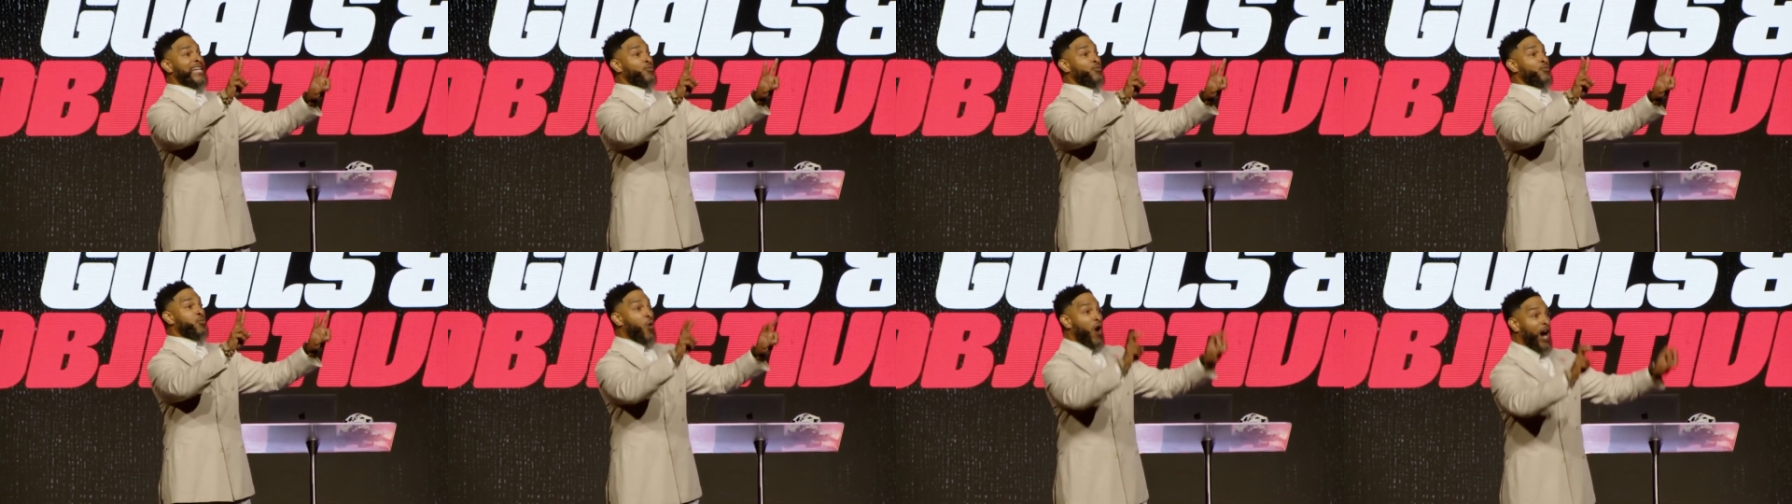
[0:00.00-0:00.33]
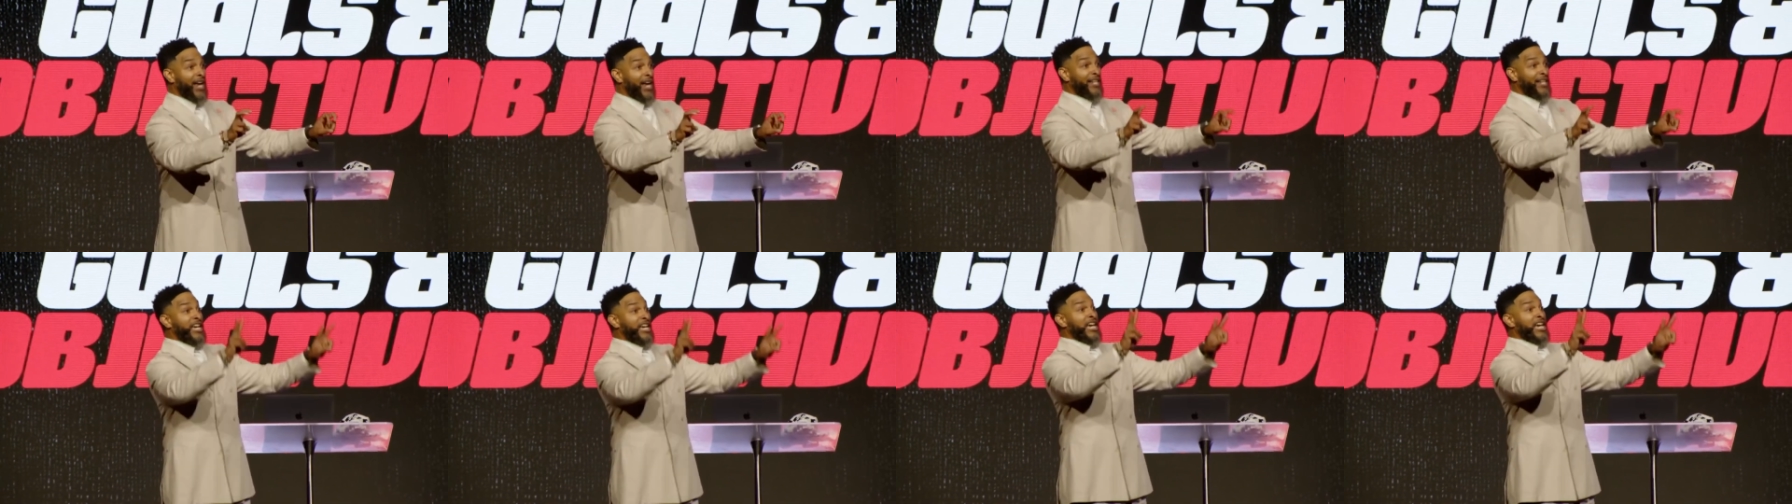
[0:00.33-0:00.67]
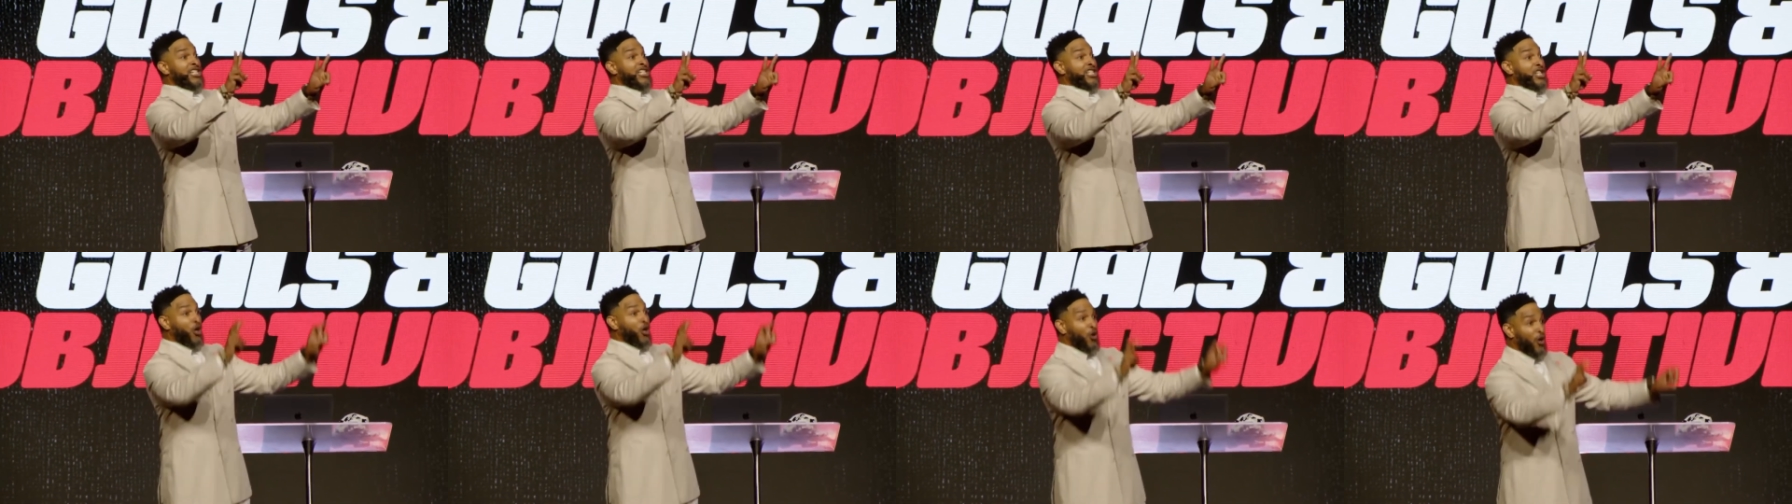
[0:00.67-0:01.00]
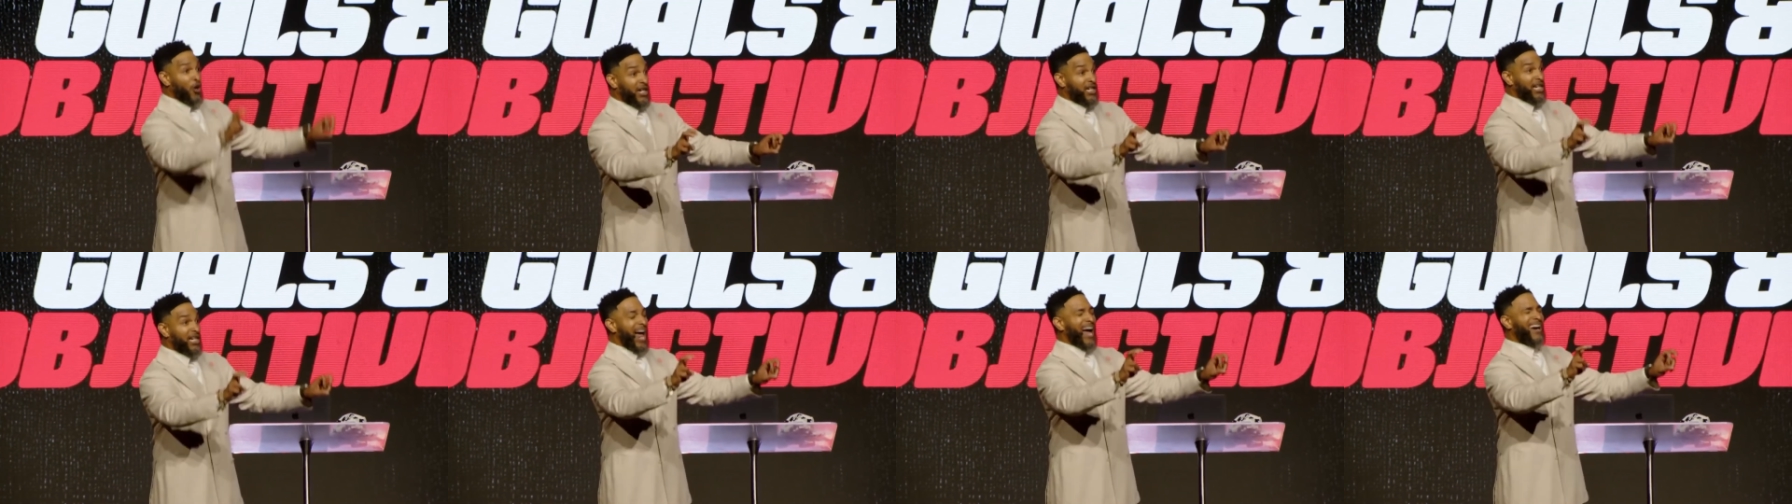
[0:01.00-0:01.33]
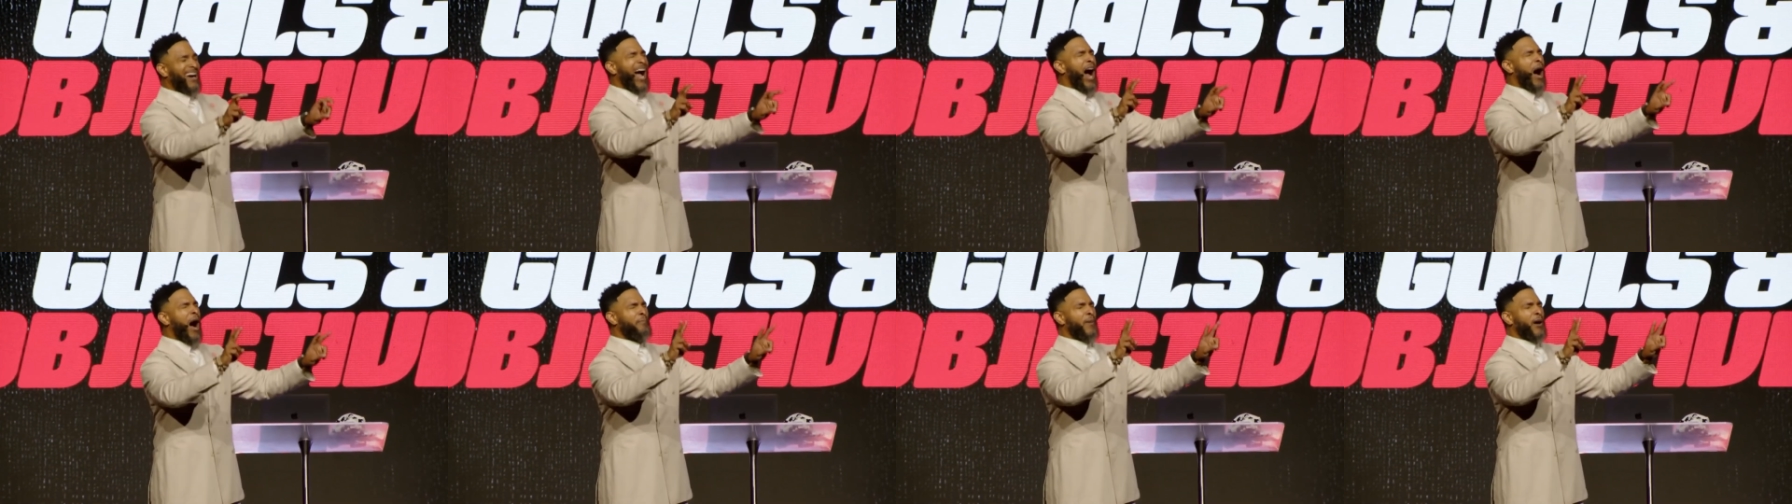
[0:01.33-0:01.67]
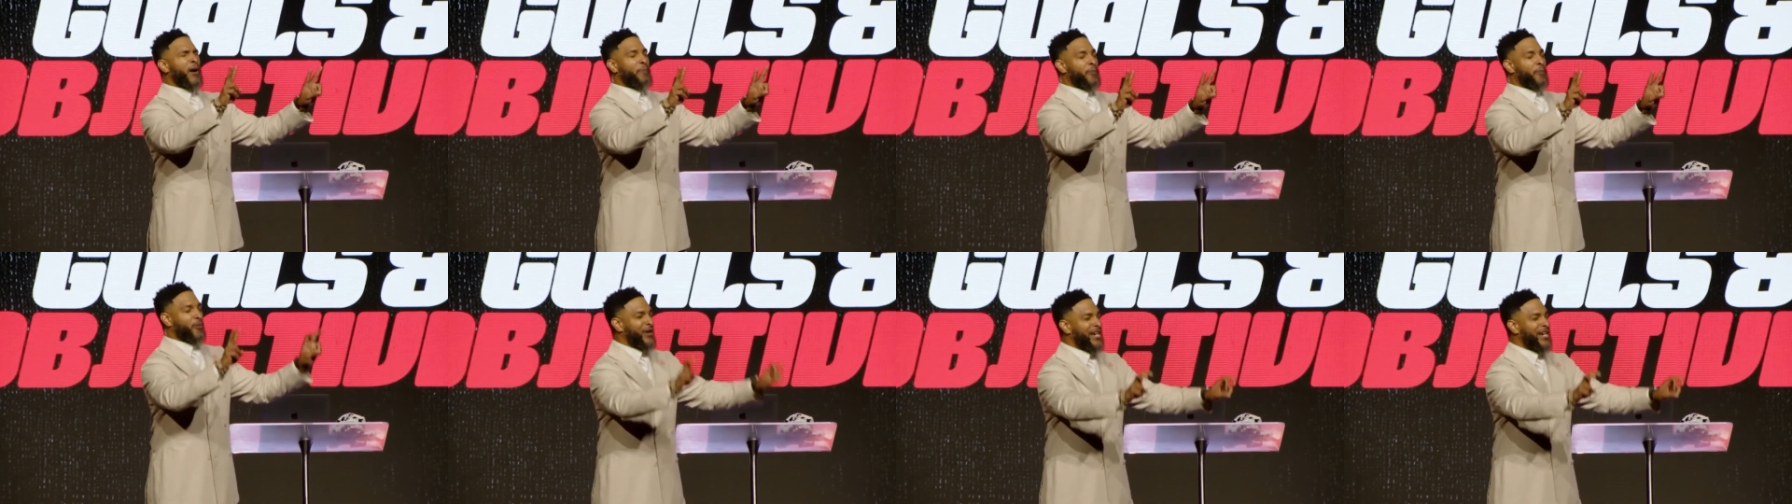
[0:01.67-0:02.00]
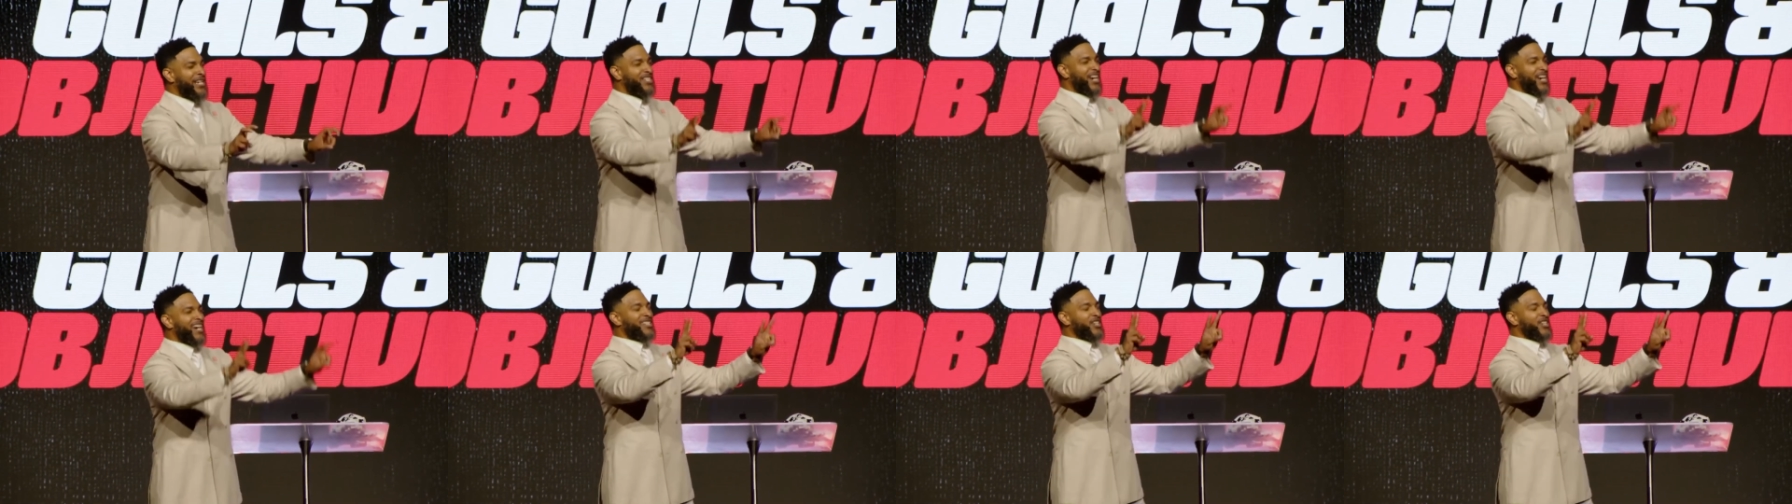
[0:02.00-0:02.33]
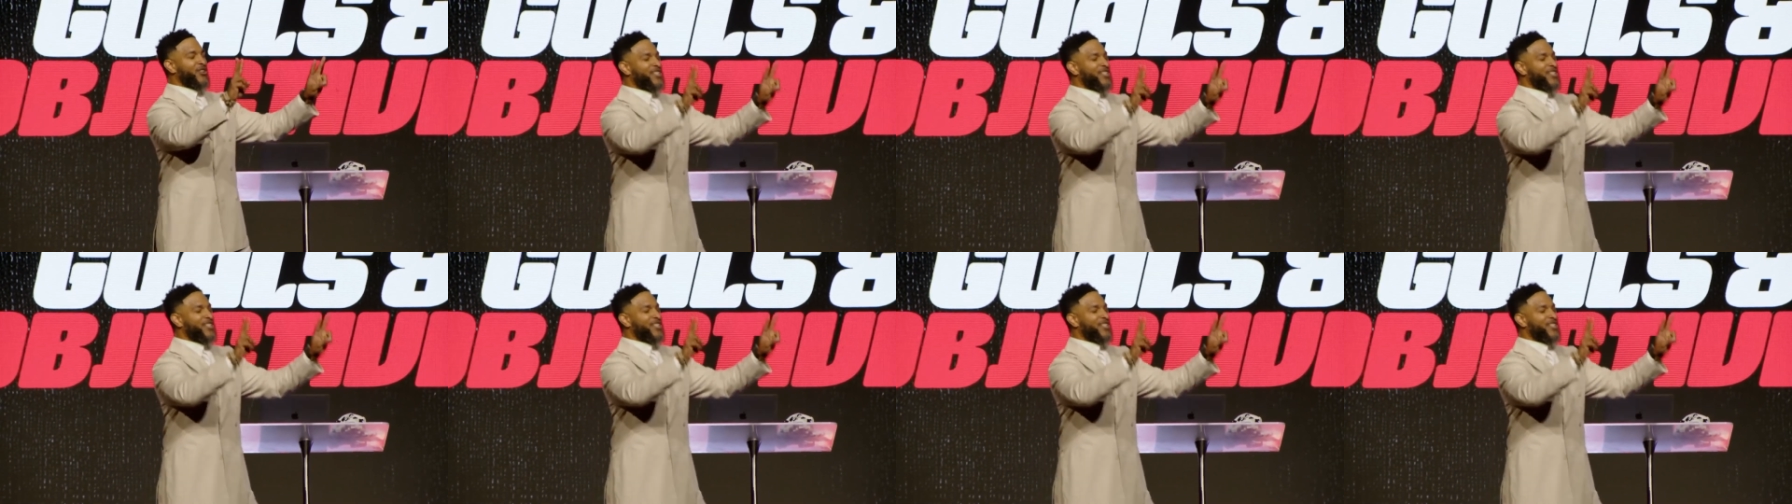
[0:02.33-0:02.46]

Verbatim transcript: 1, 2 o'clock. I'm going to preach until